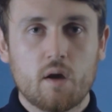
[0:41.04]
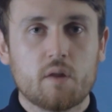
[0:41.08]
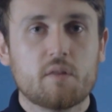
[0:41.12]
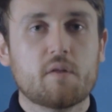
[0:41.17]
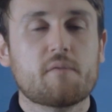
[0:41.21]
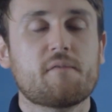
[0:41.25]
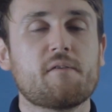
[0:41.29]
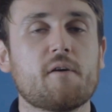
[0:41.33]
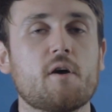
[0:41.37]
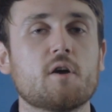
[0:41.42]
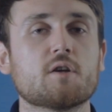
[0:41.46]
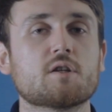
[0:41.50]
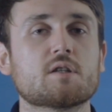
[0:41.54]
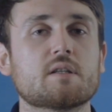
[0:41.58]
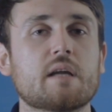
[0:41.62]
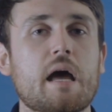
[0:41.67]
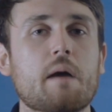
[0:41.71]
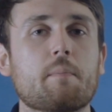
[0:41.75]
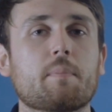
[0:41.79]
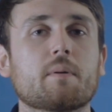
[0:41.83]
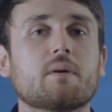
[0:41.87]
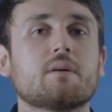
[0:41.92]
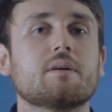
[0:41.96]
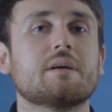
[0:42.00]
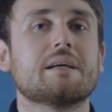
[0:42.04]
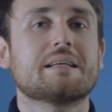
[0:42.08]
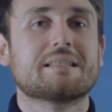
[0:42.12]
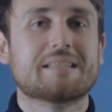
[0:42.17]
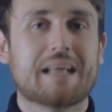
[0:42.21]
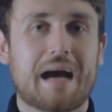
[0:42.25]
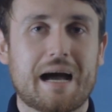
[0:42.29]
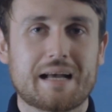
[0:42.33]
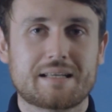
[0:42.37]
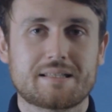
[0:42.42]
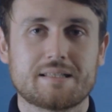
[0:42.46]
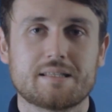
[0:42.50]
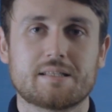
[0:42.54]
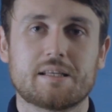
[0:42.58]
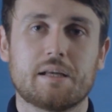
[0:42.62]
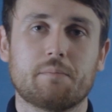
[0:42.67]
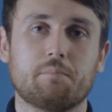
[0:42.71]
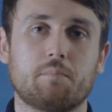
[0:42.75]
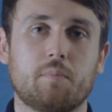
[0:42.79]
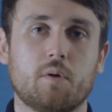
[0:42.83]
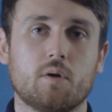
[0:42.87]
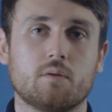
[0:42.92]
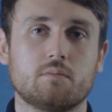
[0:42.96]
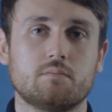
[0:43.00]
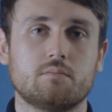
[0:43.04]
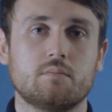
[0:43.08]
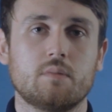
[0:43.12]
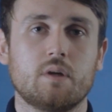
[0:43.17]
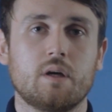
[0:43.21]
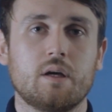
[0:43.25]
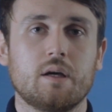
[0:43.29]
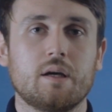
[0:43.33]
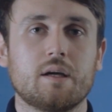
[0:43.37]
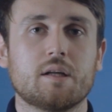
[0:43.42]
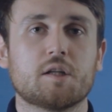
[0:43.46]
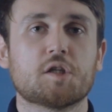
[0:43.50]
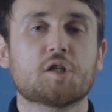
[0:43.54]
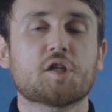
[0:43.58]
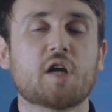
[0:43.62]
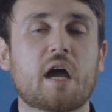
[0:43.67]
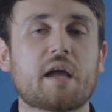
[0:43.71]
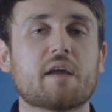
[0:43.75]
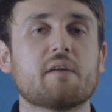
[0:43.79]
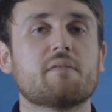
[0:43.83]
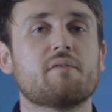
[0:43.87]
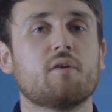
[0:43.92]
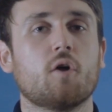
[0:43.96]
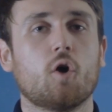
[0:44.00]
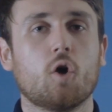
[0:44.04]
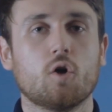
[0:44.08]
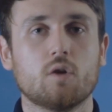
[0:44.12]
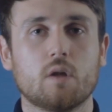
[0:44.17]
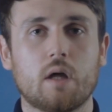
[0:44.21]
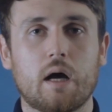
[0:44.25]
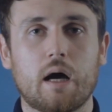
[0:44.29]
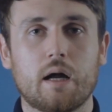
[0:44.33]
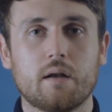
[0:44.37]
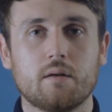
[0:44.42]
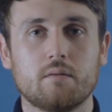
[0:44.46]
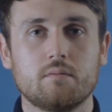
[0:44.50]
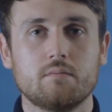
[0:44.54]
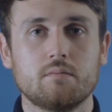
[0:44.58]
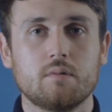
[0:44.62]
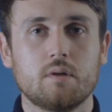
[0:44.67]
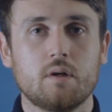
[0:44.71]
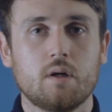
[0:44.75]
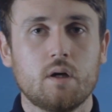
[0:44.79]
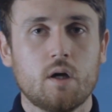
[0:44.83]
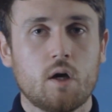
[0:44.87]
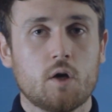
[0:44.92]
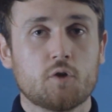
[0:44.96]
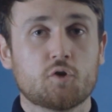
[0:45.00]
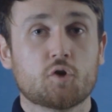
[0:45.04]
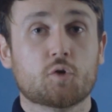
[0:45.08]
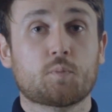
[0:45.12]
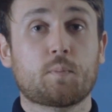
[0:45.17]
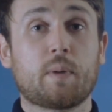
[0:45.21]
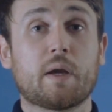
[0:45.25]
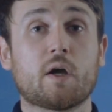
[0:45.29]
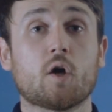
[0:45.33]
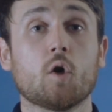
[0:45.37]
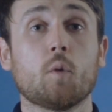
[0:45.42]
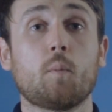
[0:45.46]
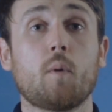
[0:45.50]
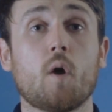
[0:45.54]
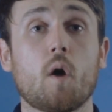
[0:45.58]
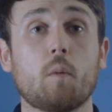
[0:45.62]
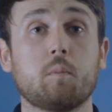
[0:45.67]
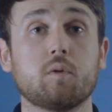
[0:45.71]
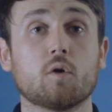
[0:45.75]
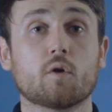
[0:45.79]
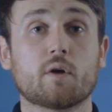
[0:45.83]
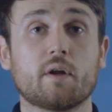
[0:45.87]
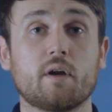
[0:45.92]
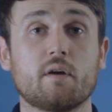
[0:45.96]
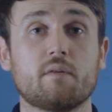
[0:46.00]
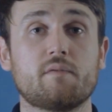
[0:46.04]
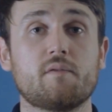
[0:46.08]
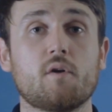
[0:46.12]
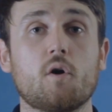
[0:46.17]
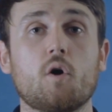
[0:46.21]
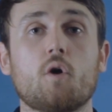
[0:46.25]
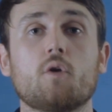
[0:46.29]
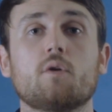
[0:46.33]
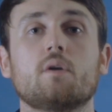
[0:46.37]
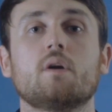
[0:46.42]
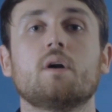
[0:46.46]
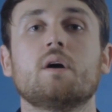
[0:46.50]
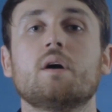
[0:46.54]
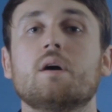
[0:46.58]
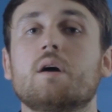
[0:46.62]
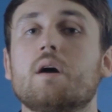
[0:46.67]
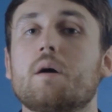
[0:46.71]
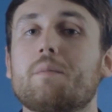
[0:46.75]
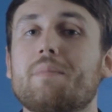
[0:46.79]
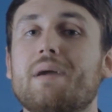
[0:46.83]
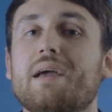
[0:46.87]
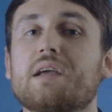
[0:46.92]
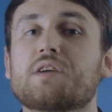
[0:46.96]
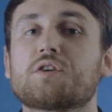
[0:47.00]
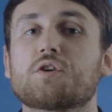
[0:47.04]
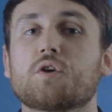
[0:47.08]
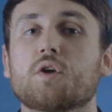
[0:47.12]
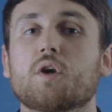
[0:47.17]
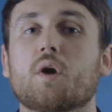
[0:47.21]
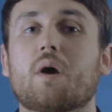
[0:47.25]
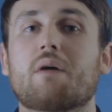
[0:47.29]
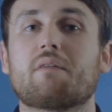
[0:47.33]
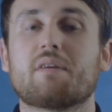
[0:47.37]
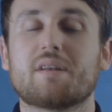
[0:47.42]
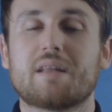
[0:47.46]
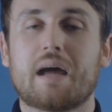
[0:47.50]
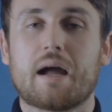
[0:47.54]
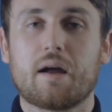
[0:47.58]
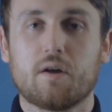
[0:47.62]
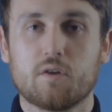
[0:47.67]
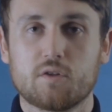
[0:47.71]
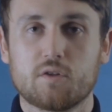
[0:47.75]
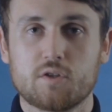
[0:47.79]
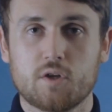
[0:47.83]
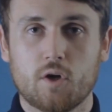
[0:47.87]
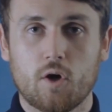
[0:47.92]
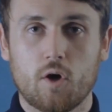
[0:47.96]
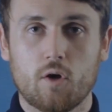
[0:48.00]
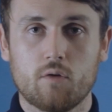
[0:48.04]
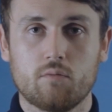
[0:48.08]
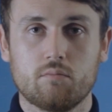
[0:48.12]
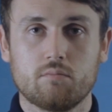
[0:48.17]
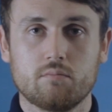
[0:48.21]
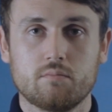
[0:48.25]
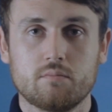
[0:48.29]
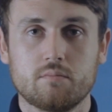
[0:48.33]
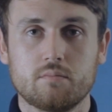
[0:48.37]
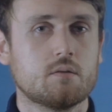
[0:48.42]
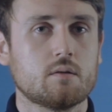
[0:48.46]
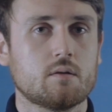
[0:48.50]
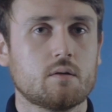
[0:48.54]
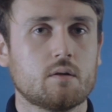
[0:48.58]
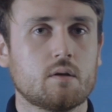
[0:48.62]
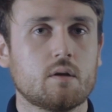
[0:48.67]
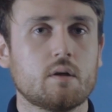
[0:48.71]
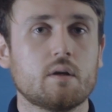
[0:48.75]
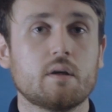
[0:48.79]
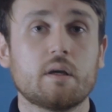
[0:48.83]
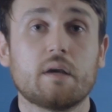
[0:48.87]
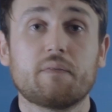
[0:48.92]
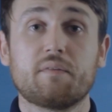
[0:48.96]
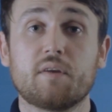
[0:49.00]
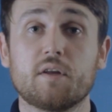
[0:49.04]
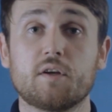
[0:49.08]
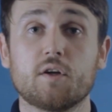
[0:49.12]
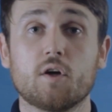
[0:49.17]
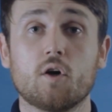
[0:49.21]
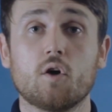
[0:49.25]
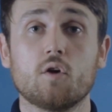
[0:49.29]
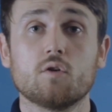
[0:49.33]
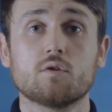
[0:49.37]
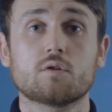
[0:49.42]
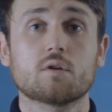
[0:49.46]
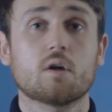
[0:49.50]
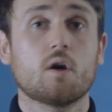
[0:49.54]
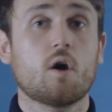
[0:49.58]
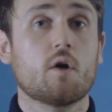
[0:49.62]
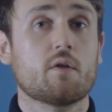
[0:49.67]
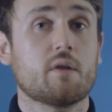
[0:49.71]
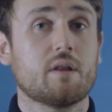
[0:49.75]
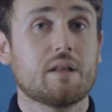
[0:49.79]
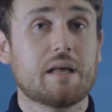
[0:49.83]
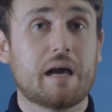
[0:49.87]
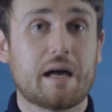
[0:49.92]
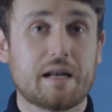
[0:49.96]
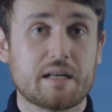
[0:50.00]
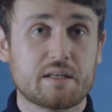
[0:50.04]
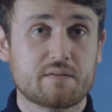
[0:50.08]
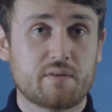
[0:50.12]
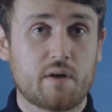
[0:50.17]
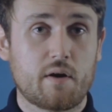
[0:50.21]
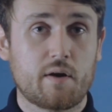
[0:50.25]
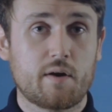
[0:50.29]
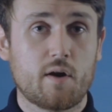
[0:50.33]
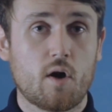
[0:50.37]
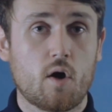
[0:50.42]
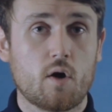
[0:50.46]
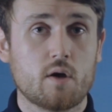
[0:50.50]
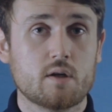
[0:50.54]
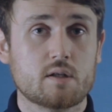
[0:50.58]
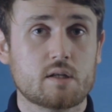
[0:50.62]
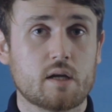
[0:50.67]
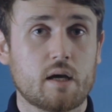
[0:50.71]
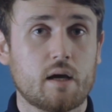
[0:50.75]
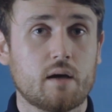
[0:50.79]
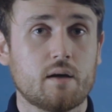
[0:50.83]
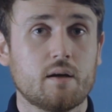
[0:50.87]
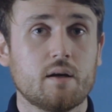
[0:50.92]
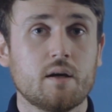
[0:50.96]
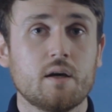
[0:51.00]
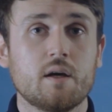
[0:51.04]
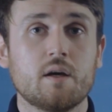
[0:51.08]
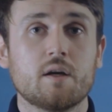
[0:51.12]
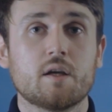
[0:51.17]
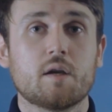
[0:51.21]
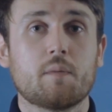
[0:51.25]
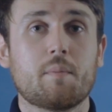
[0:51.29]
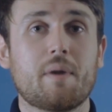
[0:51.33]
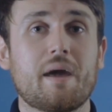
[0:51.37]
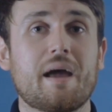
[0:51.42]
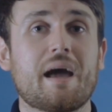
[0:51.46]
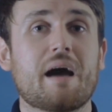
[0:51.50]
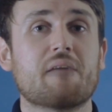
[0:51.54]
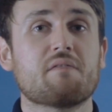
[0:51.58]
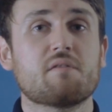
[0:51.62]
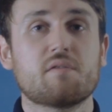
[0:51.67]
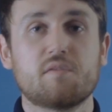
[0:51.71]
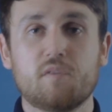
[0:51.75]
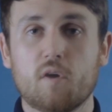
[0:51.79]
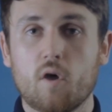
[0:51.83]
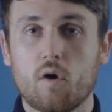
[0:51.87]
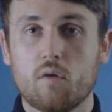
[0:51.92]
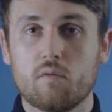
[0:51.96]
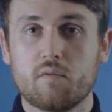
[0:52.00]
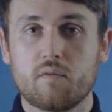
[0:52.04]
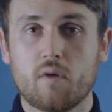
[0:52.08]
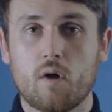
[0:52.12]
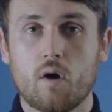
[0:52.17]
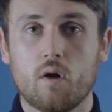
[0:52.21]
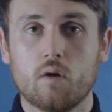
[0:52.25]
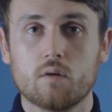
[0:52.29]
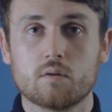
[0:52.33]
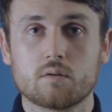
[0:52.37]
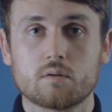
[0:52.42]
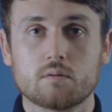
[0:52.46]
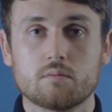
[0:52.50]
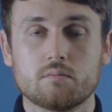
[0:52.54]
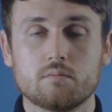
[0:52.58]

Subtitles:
The first step is nice and simple. Check your phone line. Just pick up or plug in a phone and make sure you have a dial tone. If you don't, or the line is very noisy, you may have a phone fault.